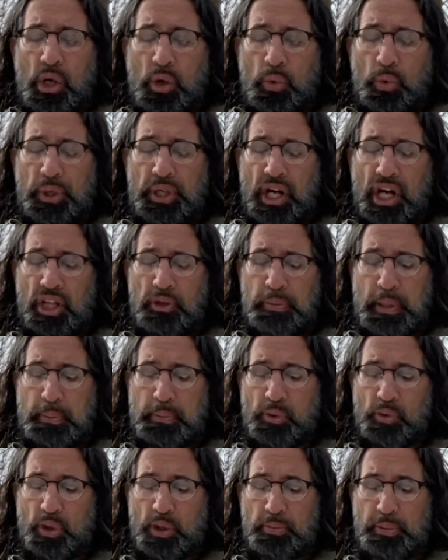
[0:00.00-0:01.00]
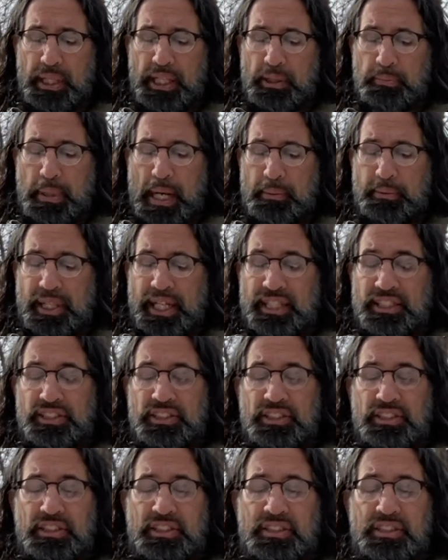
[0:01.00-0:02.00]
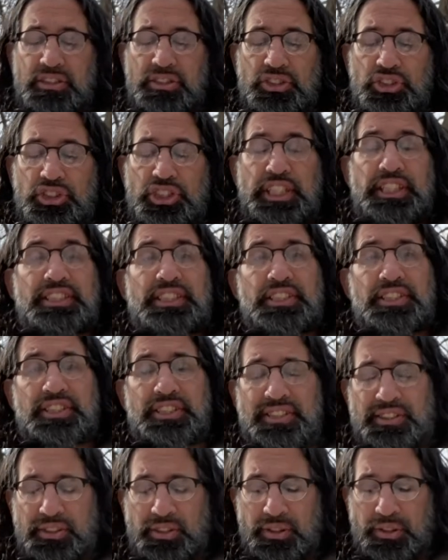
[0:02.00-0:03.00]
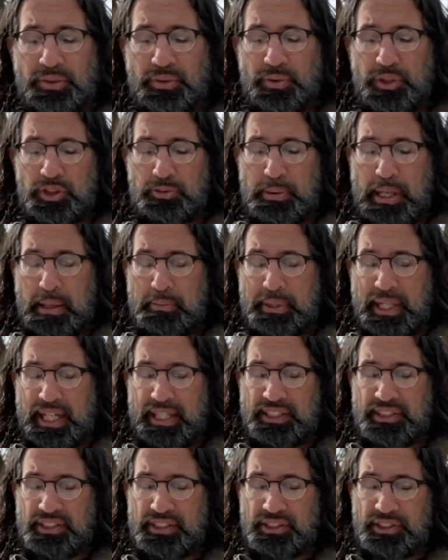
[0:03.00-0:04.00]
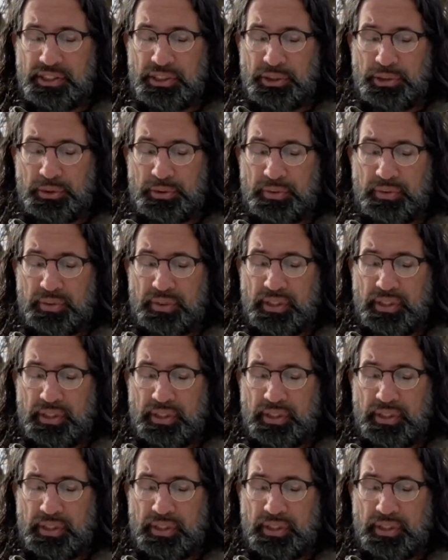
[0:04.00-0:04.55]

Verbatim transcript: When all the people were being baptized, Jesus was baptized too.